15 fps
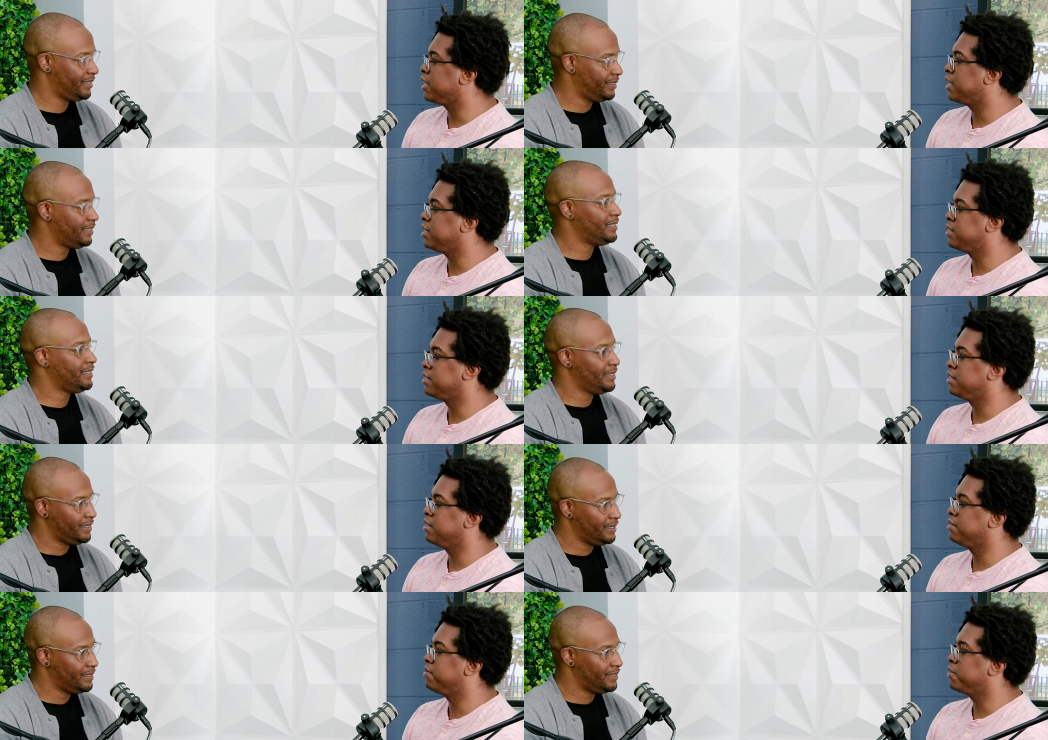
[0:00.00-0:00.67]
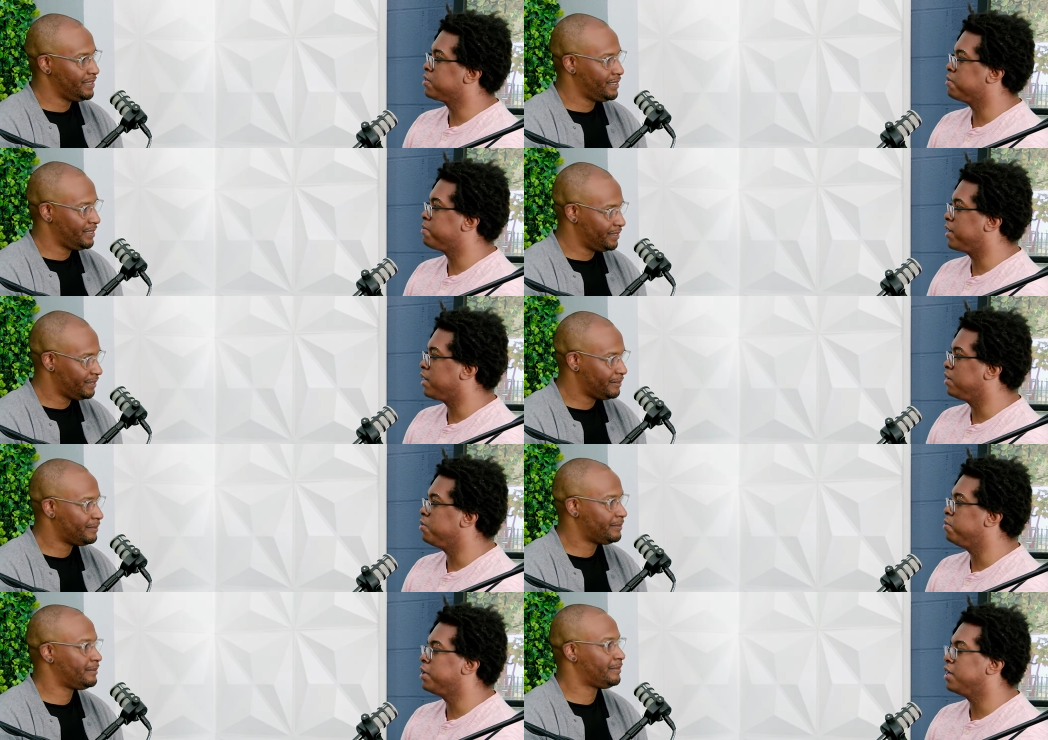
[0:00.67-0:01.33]
Speaker 1: shout out to the folks in
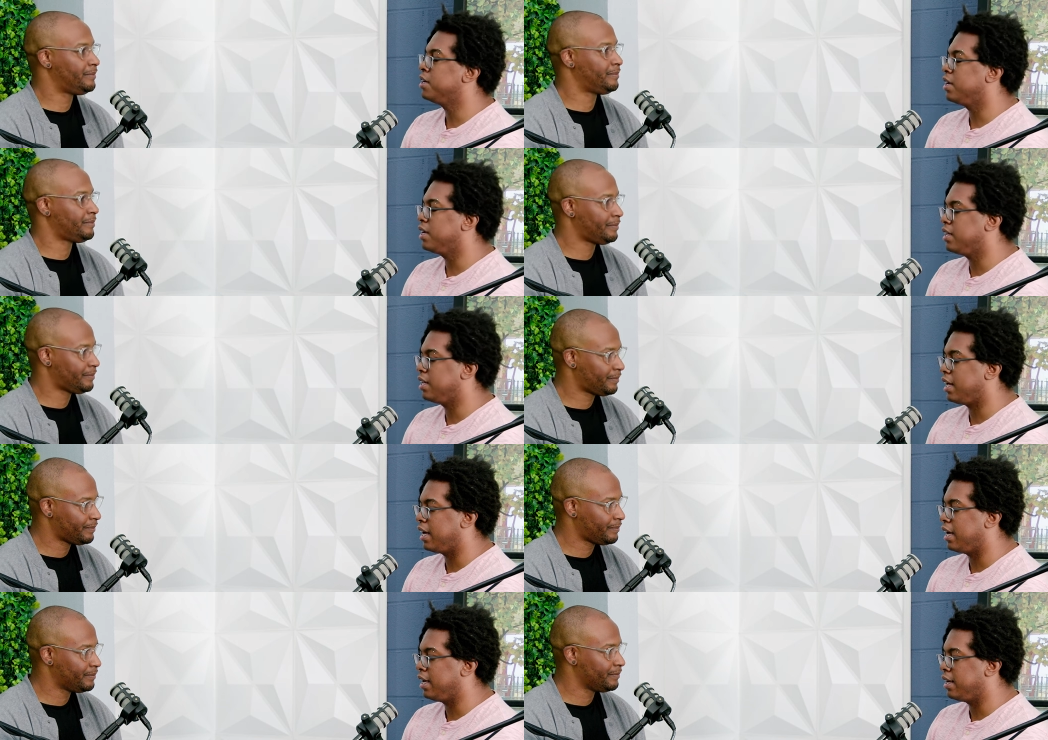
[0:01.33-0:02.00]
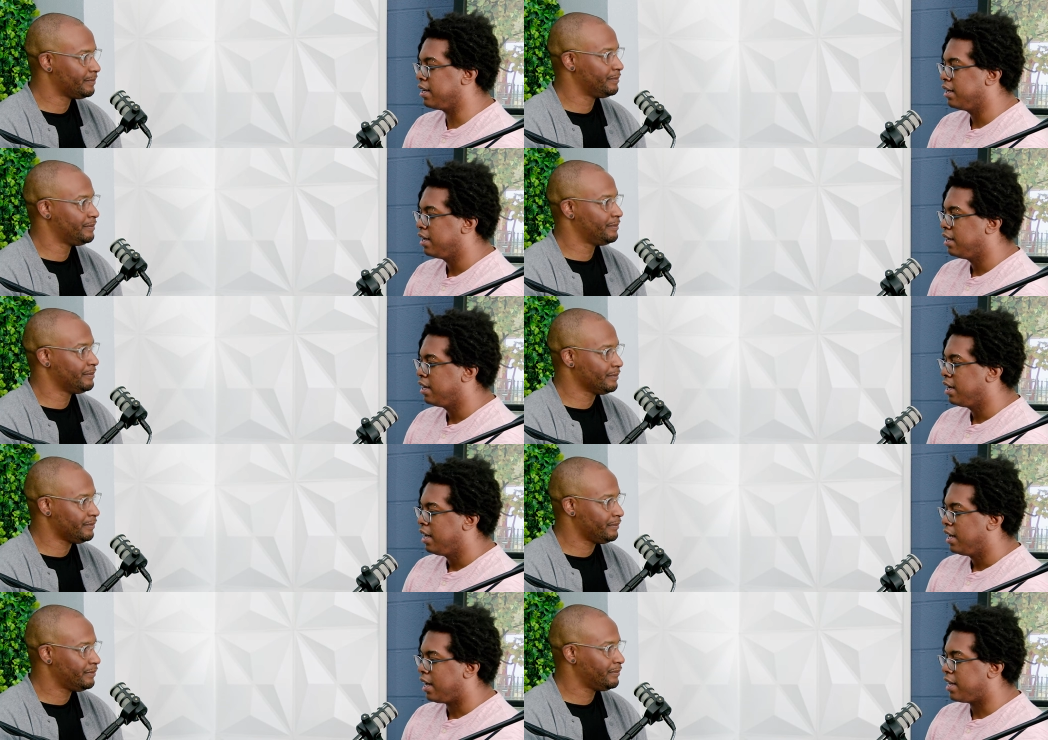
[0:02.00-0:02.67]
Petaluma, and like
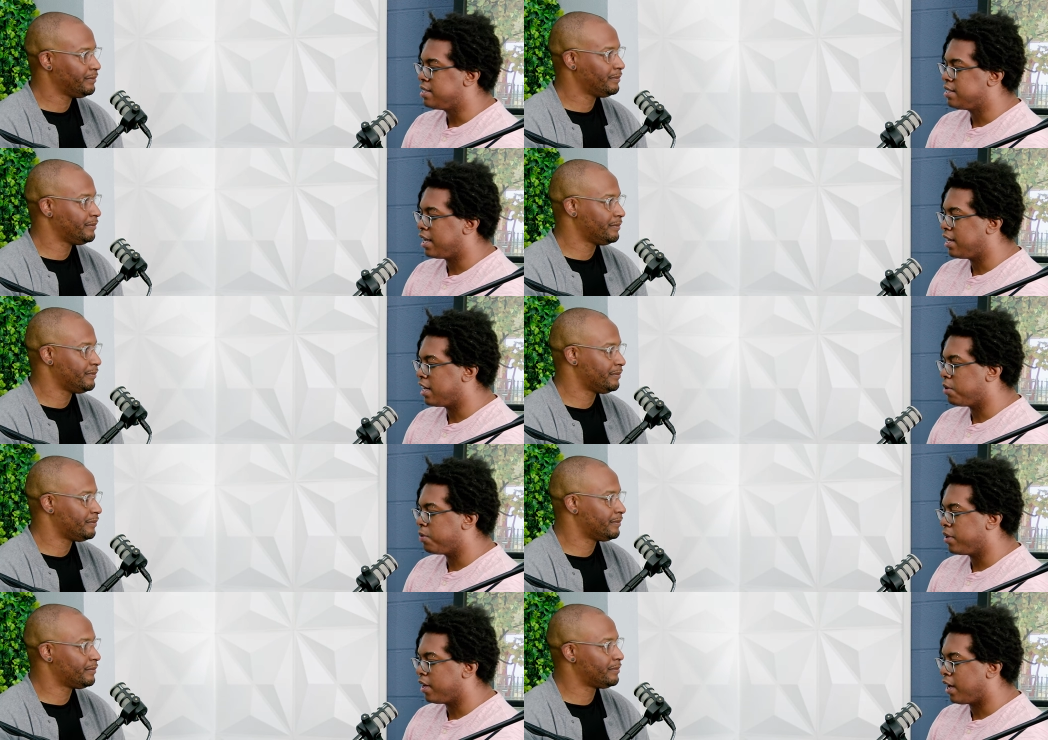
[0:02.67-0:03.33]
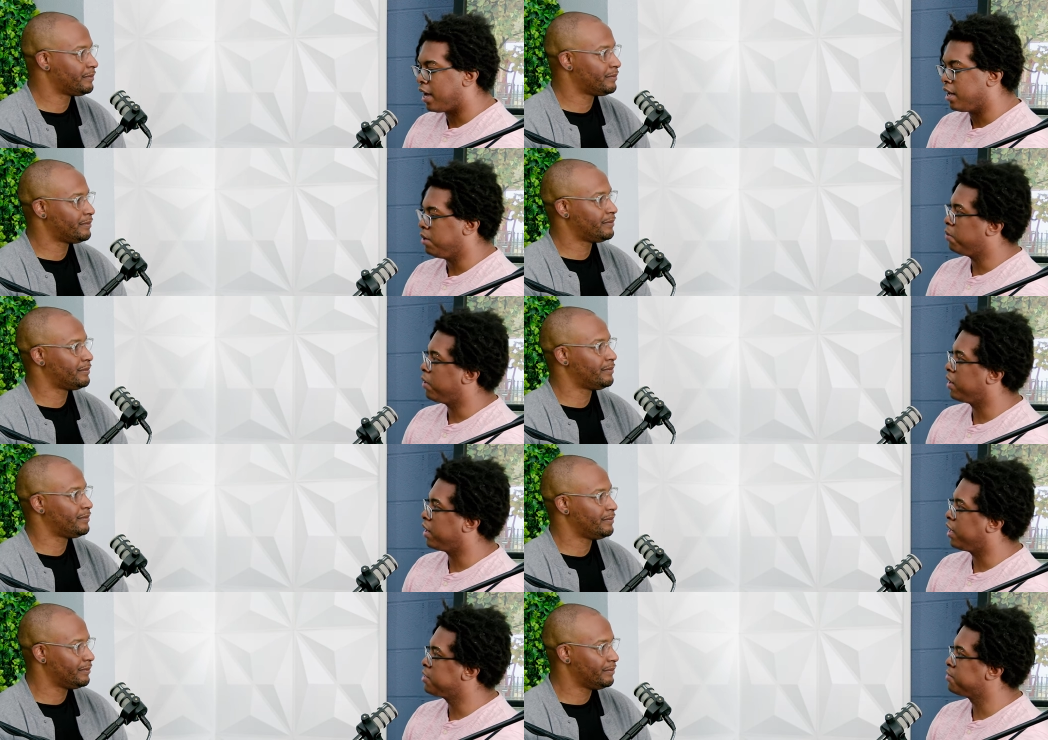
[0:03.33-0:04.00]
I sat down with Heidi
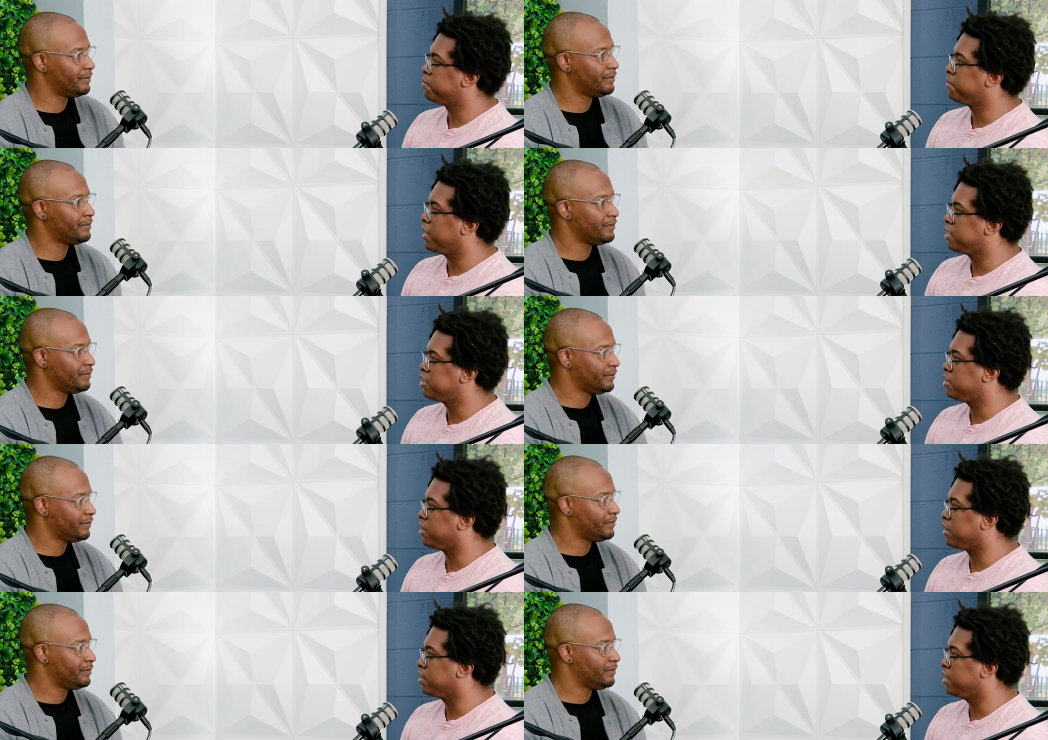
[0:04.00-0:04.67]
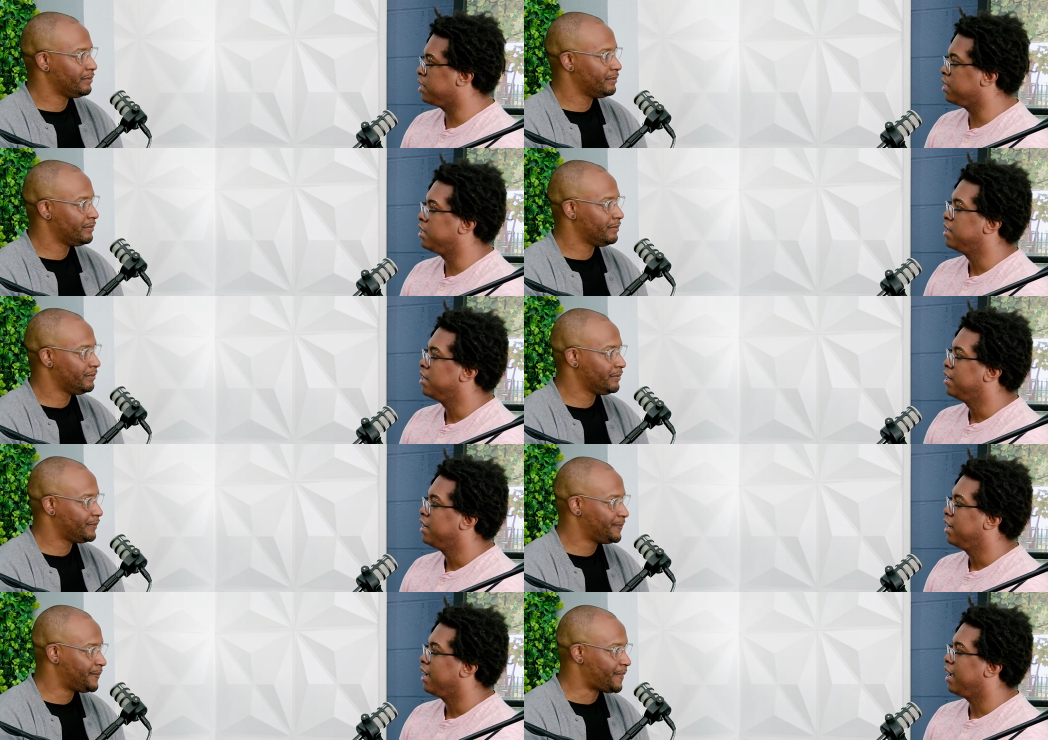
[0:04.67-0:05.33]
Waterhouse from Launch Darkly,
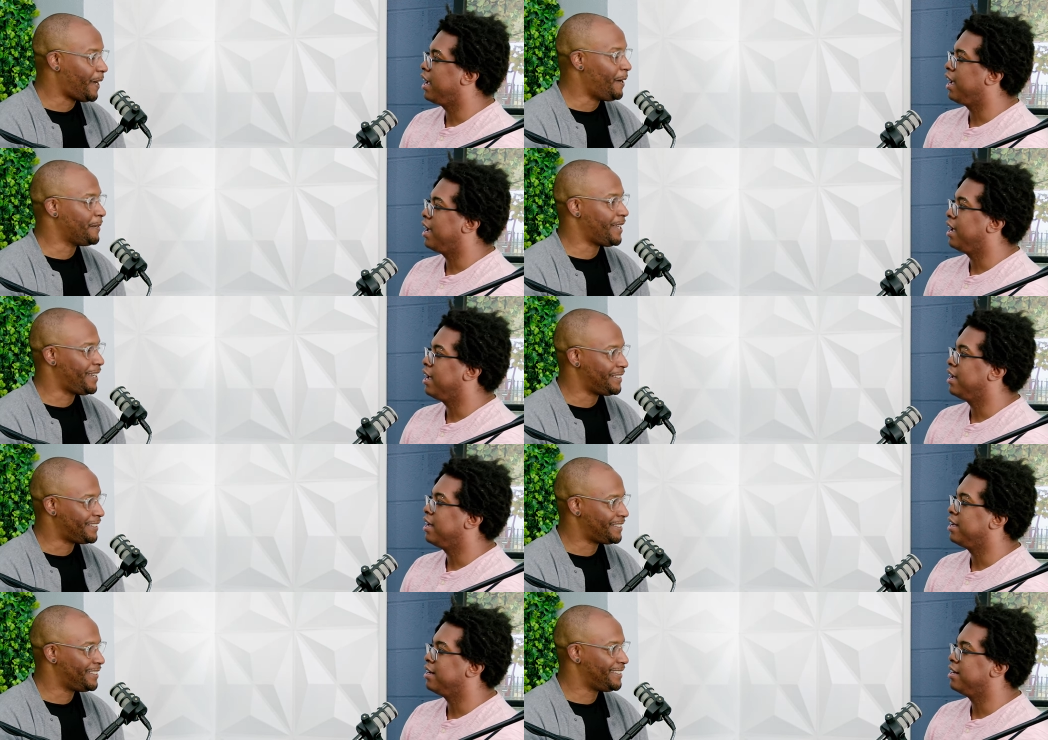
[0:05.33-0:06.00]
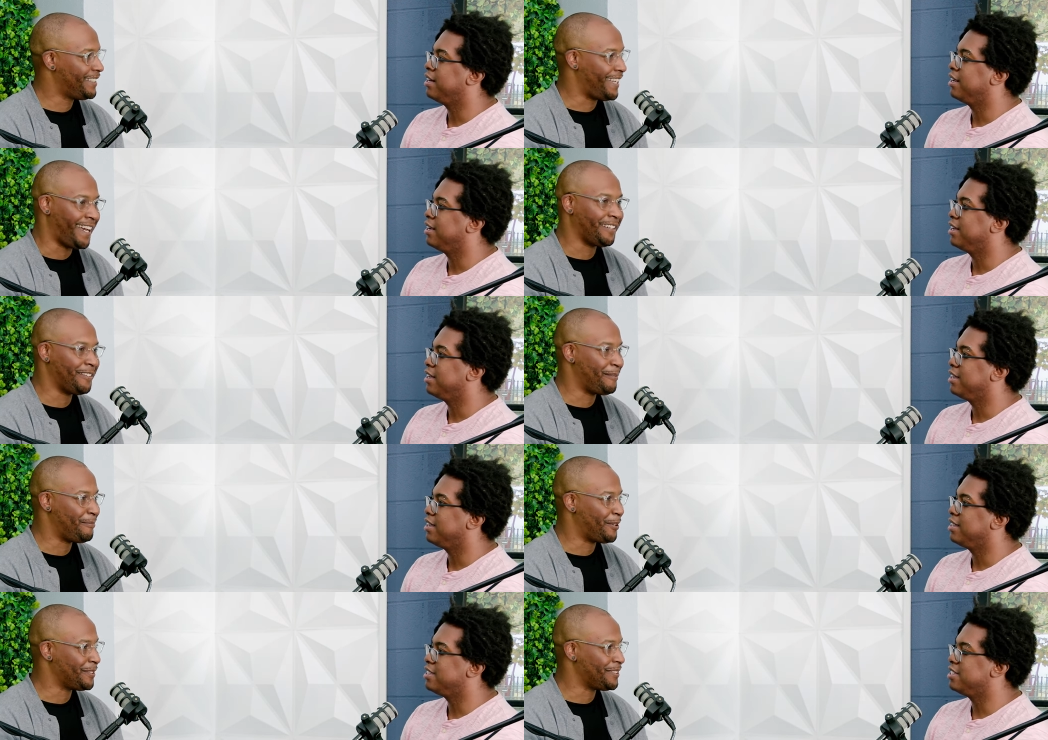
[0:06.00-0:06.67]
Speaker 2: and oh, nice. yeah,
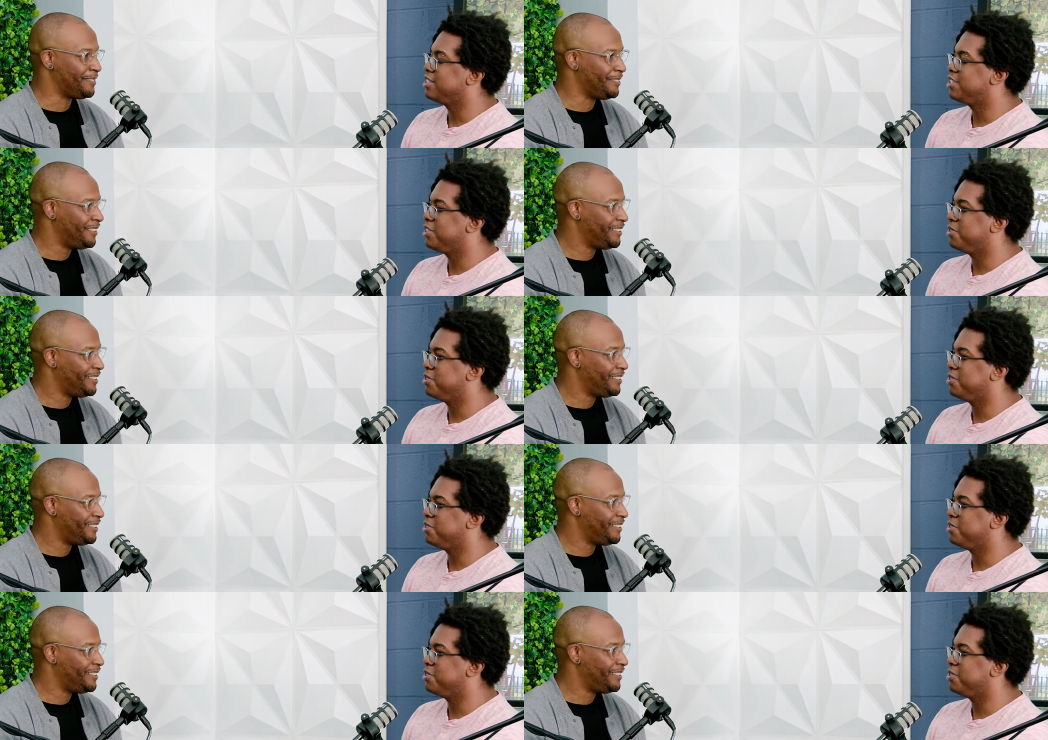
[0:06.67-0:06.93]
great person.